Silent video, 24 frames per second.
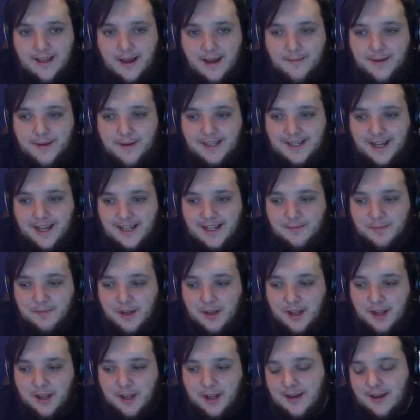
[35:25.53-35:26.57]
That makes sense. But
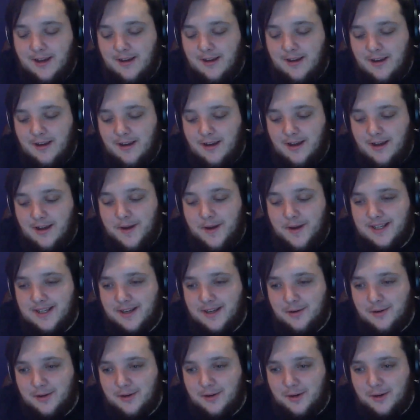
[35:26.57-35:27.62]
like he pays a
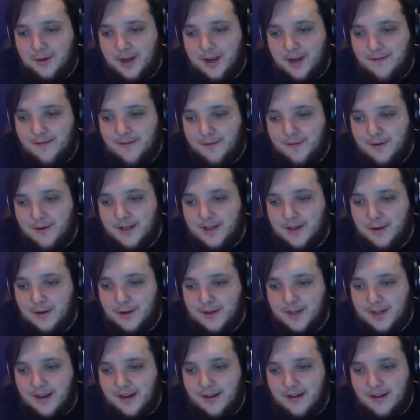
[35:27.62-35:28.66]
gold coin for his
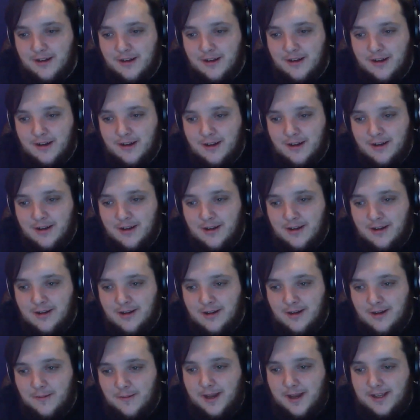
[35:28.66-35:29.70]
hotel,
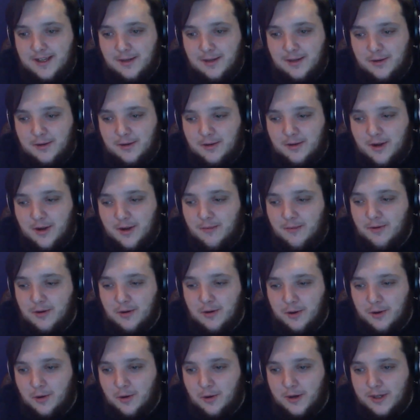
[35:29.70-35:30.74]
pays a couple
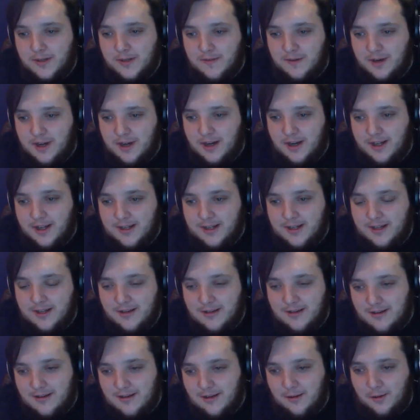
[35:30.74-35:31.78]
gold coins for guns,
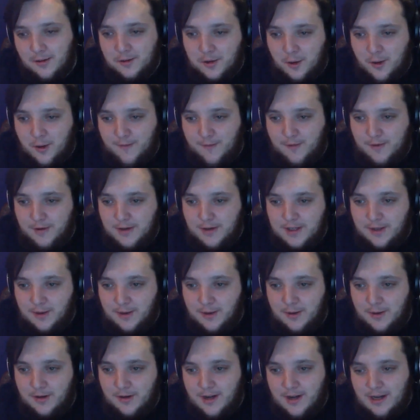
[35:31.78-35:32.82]
gold coin for a
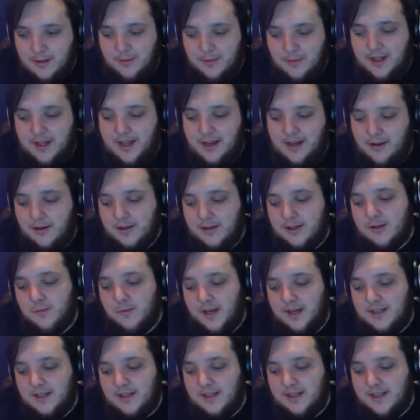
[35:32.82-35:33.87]
suit, but then he also
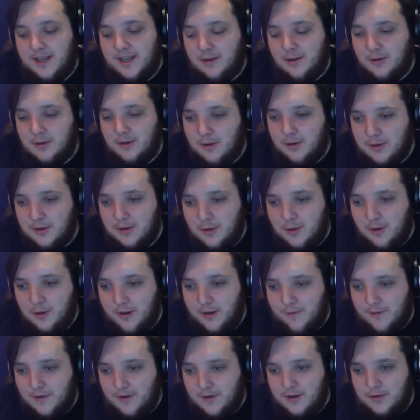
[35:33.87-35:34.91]
pays a single gold coin
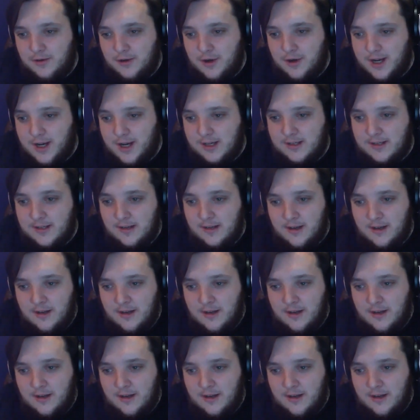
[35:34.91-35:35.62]
for 2 drinks.